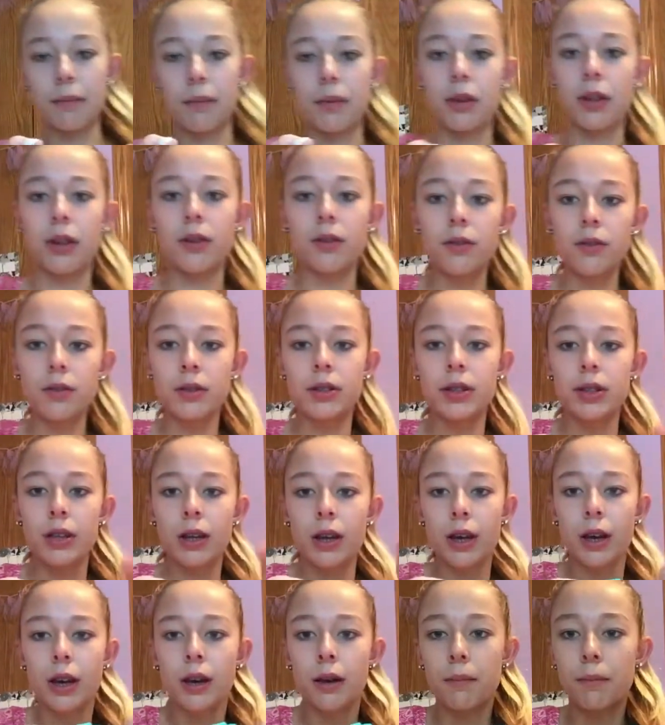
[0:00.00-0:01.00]
close,
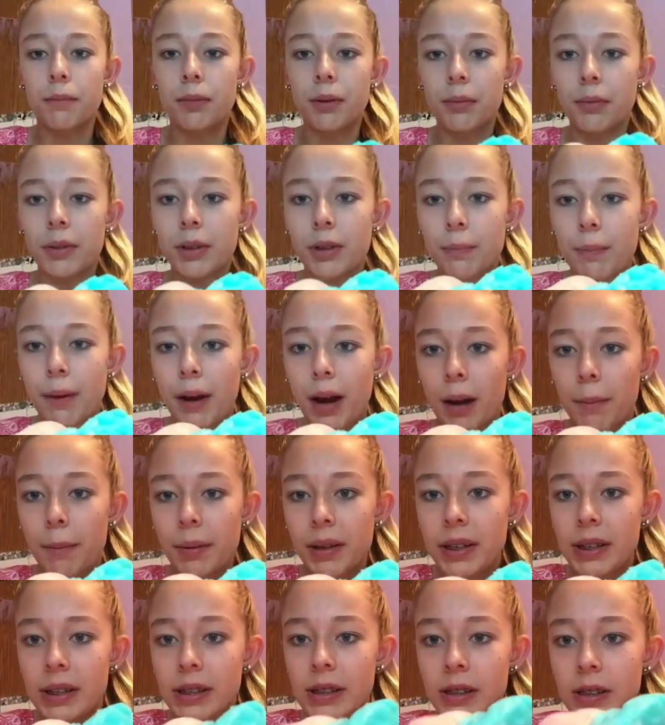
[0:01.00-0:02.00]
but when you pop
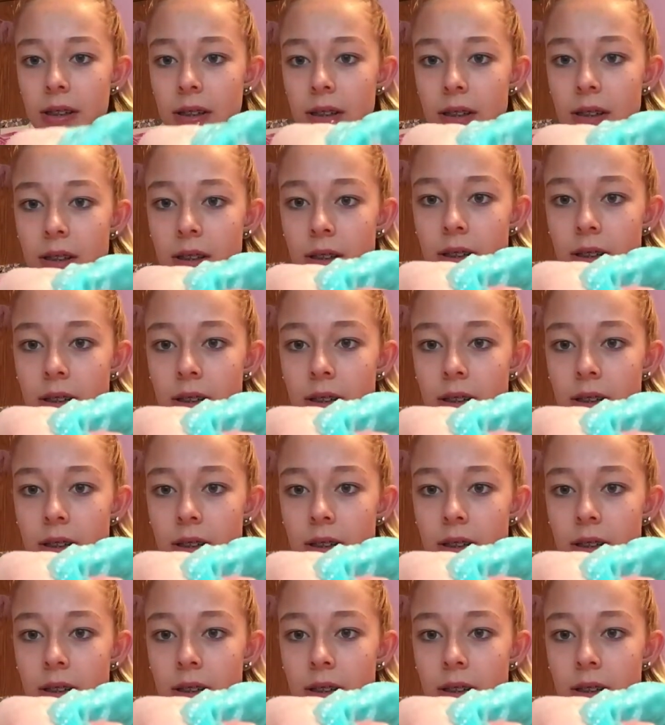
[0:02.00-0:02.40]
it,